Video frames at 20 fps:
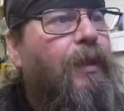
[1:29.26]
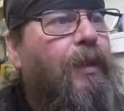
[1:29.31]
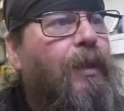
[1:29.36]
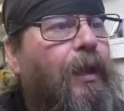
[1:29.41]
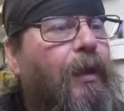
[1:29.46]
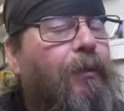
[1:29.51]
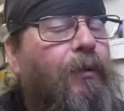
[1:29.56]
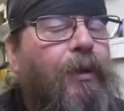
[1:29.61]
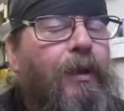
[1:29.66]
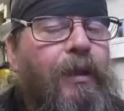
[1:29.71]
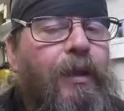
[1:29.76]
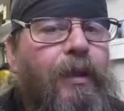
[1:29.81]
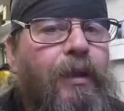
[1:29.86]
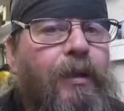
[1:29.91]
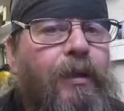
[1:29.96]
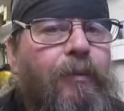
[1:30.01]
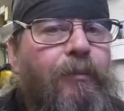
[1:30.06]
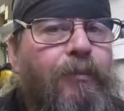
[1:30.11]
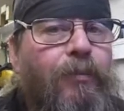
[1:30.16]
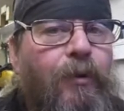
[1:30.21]
I want to get a
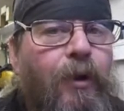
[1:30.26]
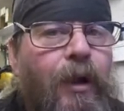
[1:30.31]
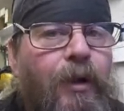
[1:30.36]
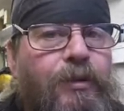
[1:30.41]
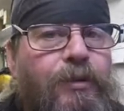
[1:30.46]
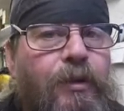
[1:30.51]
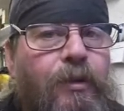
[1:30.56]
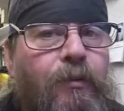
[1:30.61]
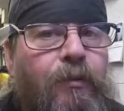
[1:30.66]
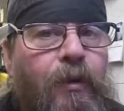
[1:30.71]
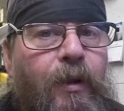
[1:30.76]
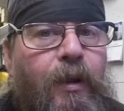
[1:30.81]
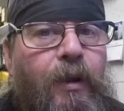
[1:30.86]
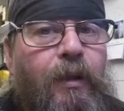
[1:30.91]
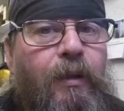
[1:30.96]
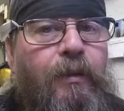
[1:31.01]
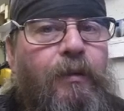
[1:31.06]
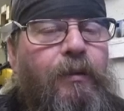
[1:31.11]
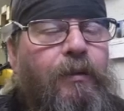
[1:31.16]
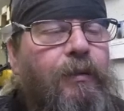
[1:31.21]
compression
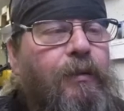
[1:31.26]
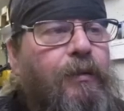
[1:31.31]
reading